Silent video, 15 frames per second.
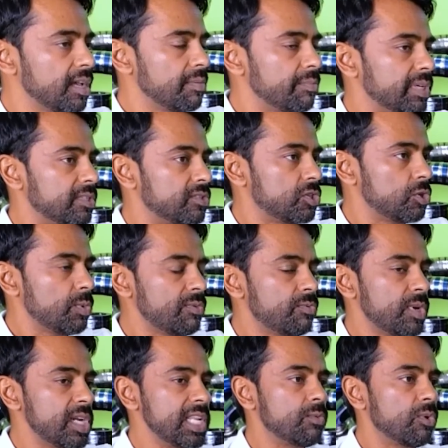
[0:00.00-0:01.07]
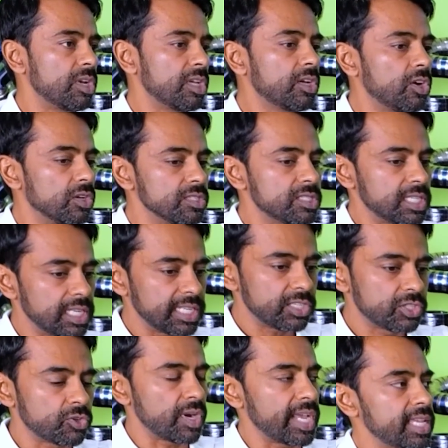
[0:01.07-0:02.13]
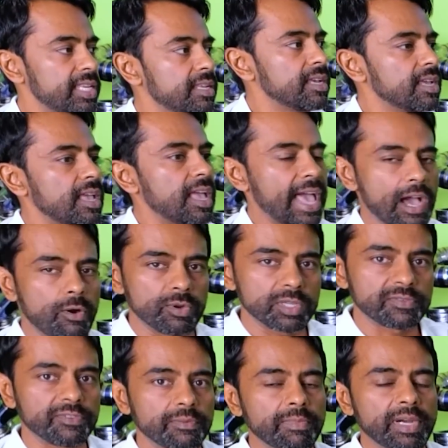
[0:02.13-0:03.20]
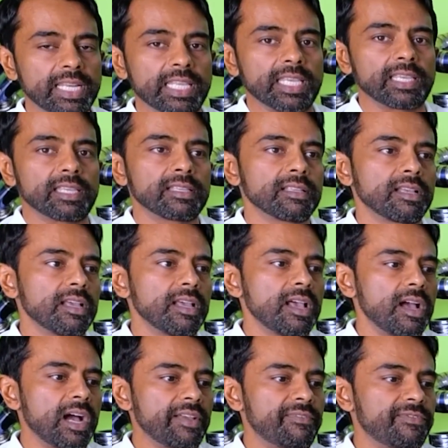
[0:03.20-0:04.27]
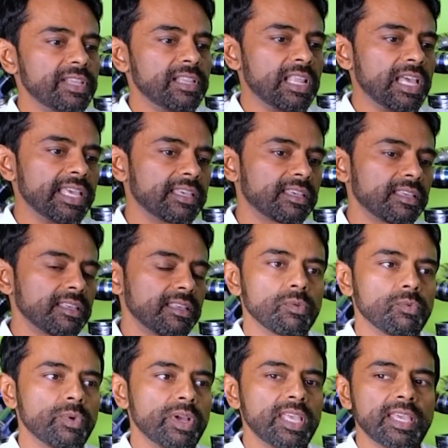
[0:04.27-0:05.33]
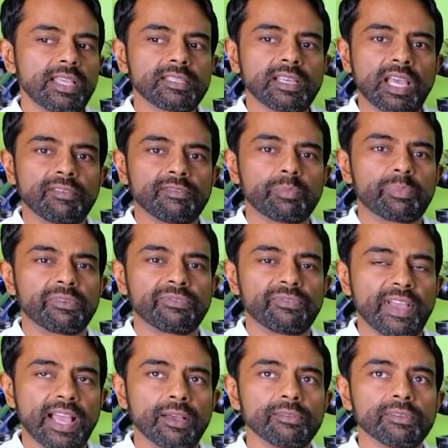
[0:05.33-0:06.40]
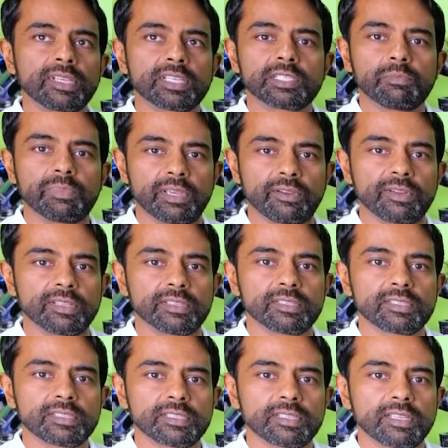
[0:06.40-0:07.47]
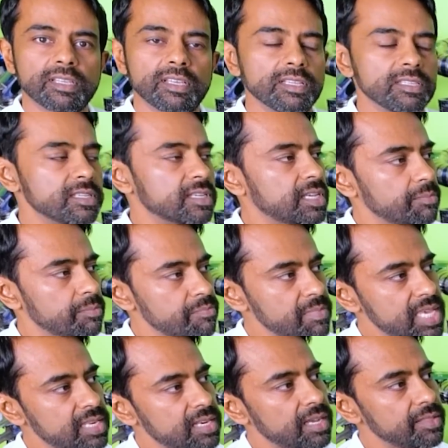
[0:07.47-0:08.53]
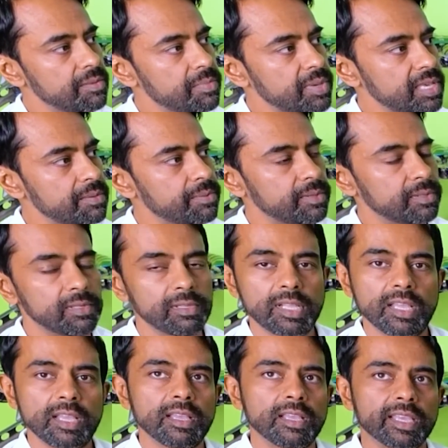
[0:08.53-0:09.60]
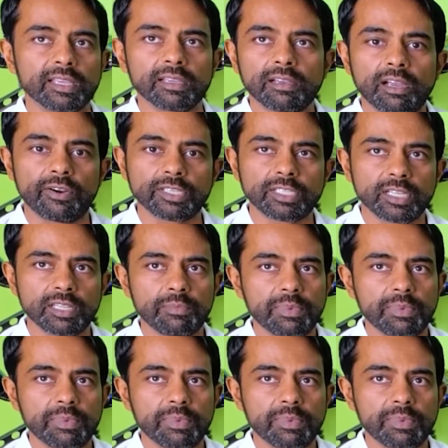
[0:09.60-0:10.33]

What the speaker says: But do we really want to constantly trade hours for money? I feel like we're here to have a profound experience, to meet other people, encourage other